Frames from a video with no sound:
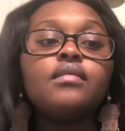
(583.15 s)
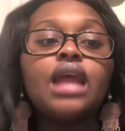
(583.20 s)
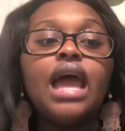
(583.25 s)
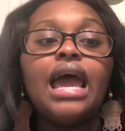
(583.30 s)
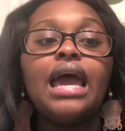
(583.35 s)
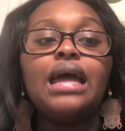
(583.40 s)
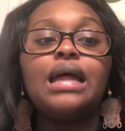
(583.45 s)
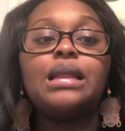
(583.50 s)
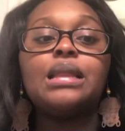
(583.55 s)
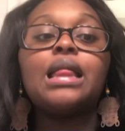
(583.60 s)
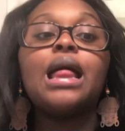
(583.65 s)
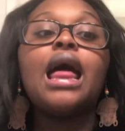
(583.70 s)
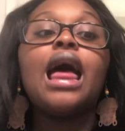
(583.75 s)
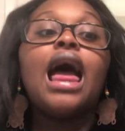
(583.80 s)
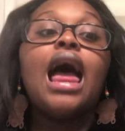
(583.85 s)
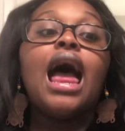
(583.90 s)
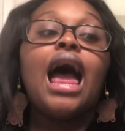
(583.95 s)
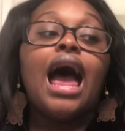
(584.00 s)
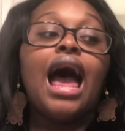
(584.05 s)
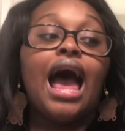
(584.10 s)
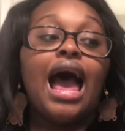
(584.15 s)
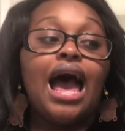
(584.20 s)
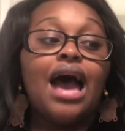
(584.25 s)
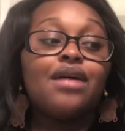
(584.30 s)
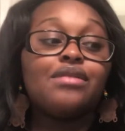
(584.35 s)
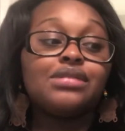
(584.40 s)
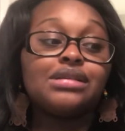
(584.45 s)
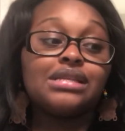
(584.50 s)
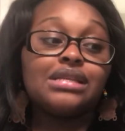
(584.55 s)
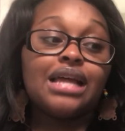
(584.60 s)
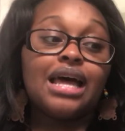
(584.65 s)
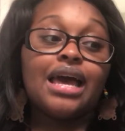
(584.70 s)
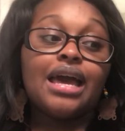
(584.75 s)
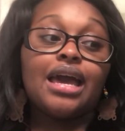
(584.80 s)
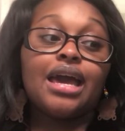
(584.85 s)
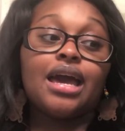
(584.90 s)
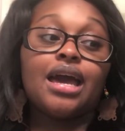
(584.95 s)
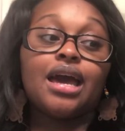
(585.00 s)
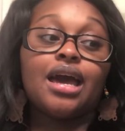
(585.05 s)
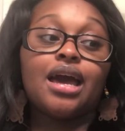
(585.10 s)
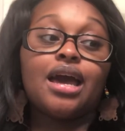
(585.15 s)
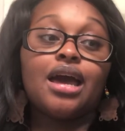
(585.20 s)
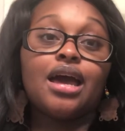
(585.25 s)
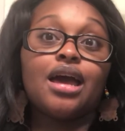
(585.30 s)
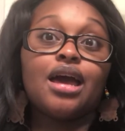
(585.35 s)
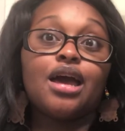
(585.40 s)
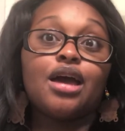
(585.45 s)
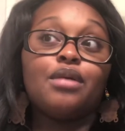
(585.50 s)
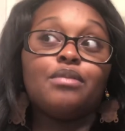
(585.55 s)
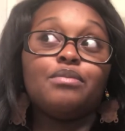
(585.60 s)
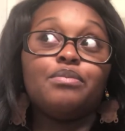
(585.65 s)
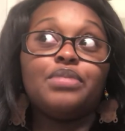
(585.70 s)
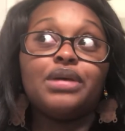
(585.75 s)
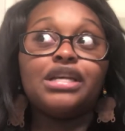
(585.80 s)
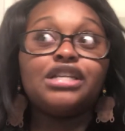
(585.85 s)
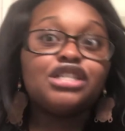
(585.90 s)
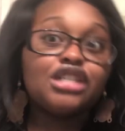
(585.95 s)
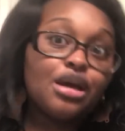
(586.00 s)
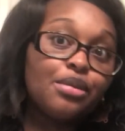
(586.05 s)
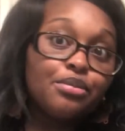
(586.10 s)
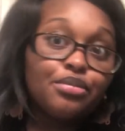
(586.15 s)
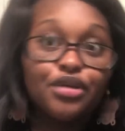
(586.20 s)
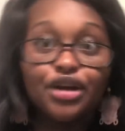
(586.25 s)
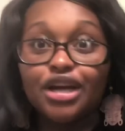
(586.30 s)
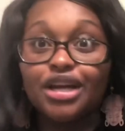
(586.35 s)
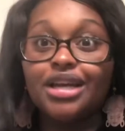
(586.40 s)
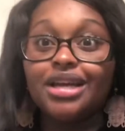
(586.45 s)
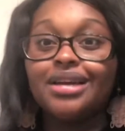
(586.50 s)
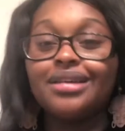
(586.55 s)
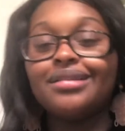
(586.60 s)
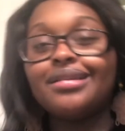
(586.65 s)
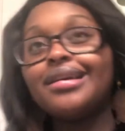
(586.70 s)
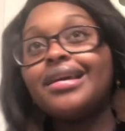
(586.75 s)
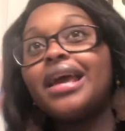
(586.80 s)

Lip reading: and I was like, bitch, I'm pregnant.